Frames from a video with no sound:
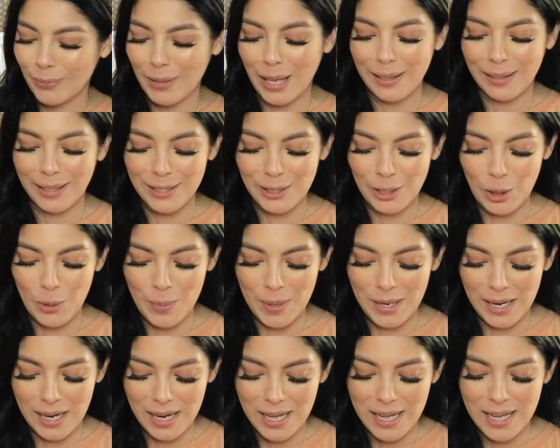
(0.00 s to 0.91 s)
Let's
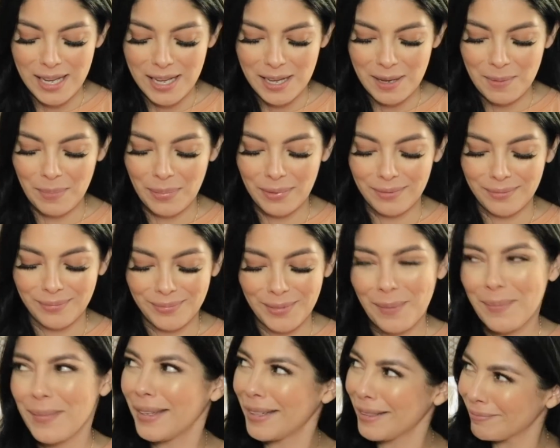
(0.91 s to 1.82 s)
open it up.
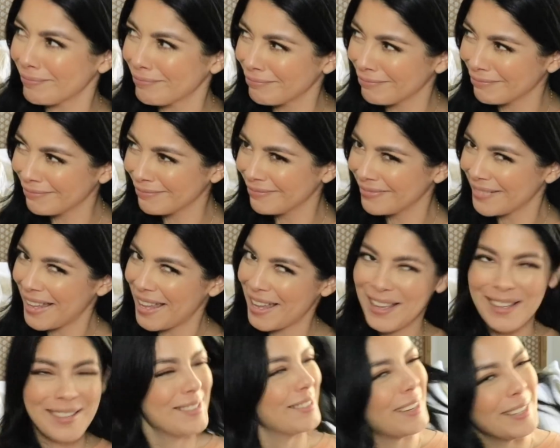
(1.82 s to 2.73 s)
Oh
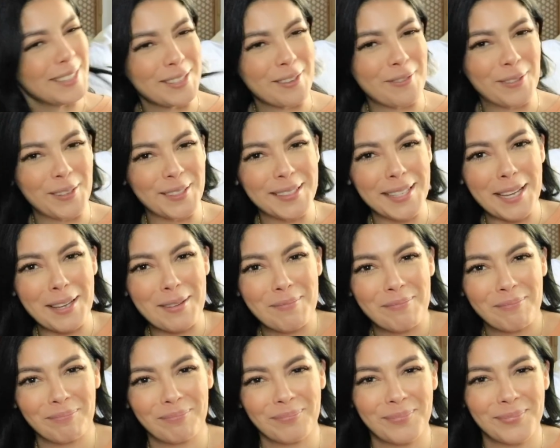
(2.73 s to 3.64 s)
my this look
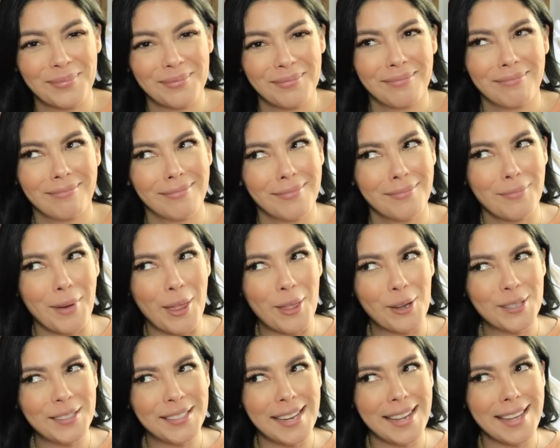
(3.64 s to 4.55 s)
like
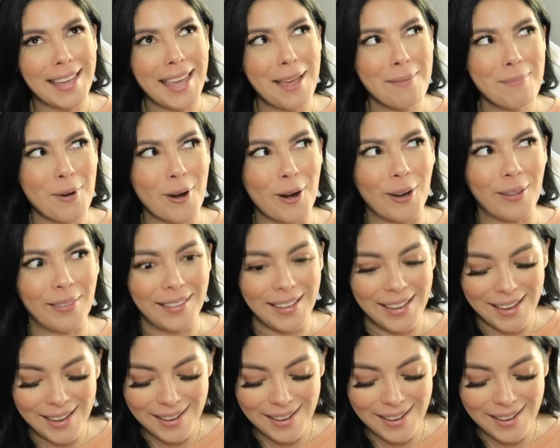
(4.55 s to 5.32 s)
Mother's Day came early?